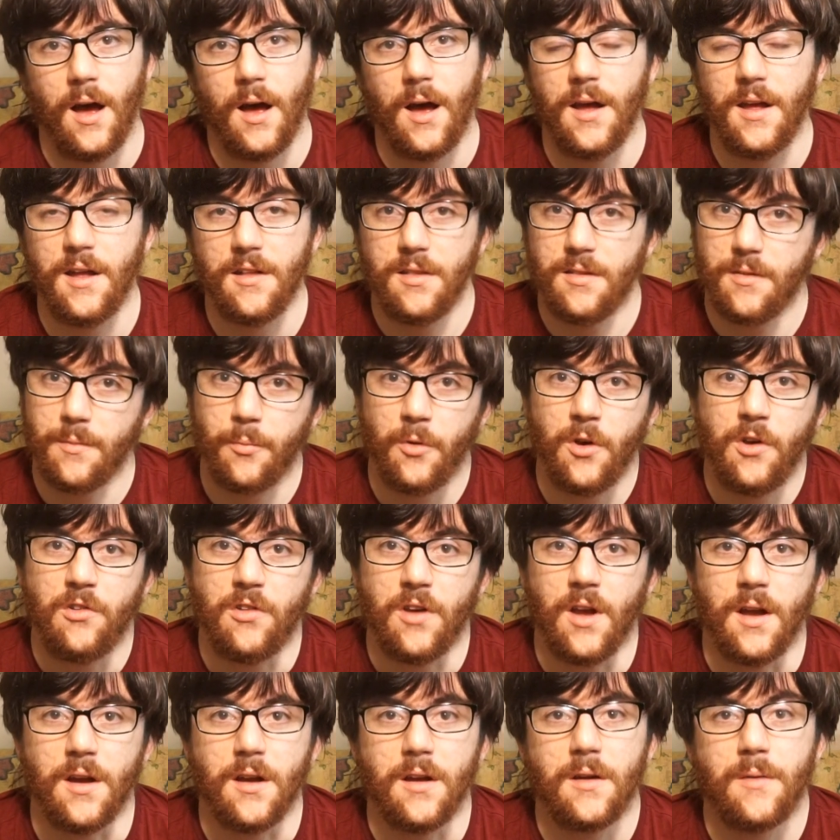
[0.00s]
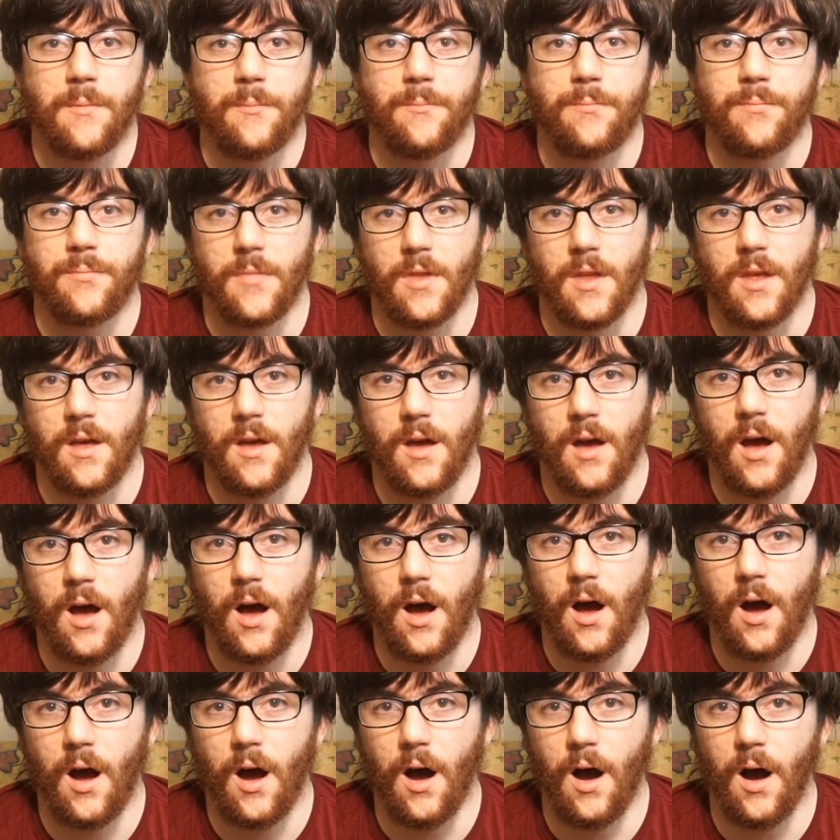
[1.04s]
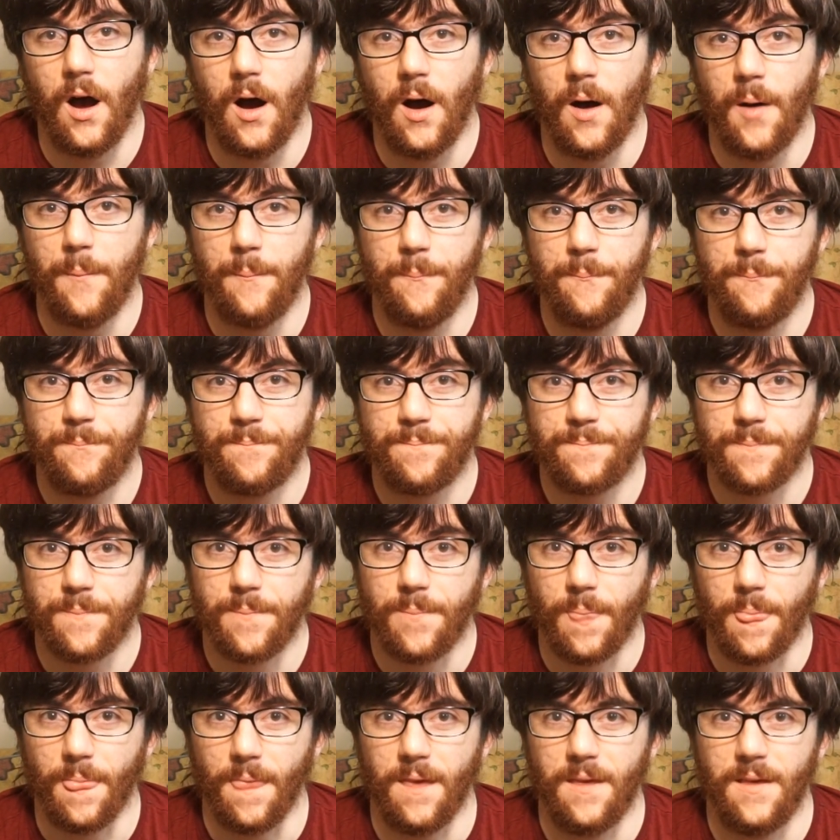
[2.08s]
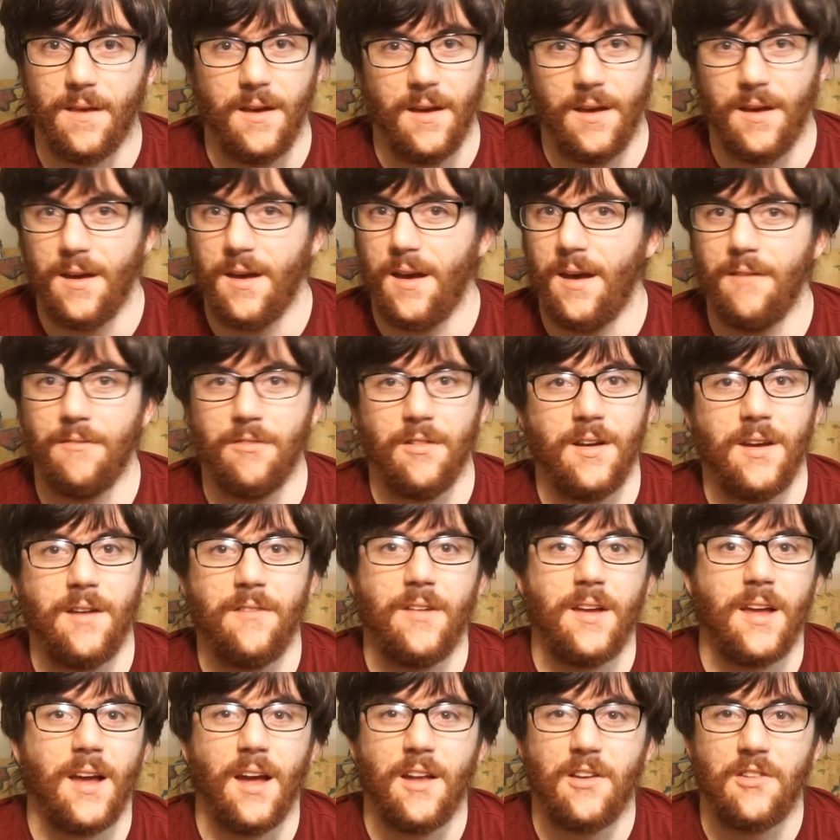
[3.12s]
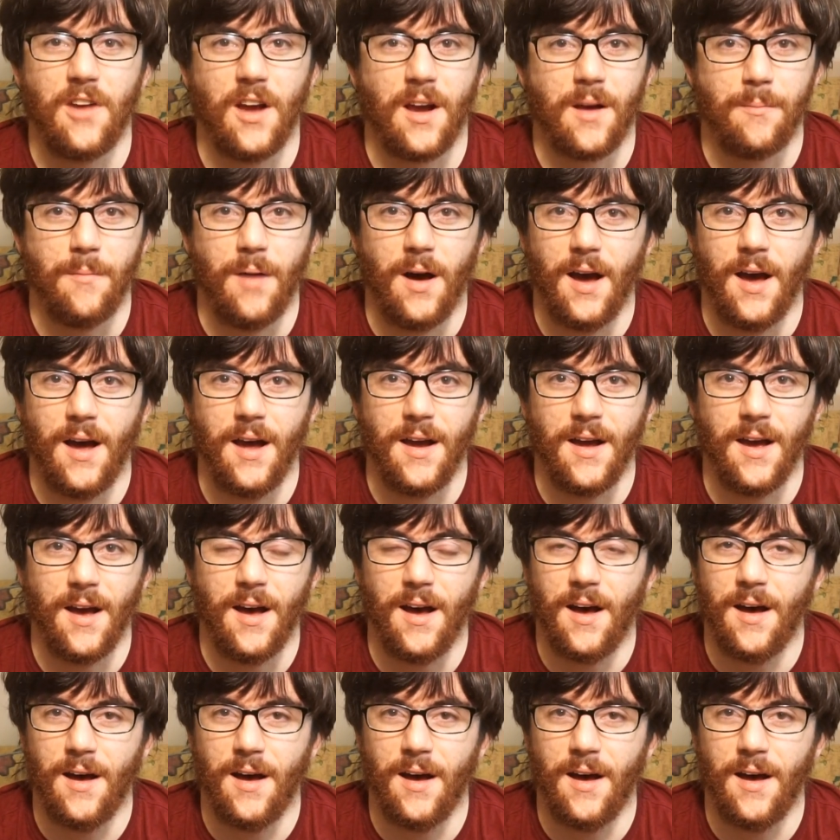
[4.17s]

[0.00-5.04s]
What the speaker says: It's appreciated. And Every evening I check my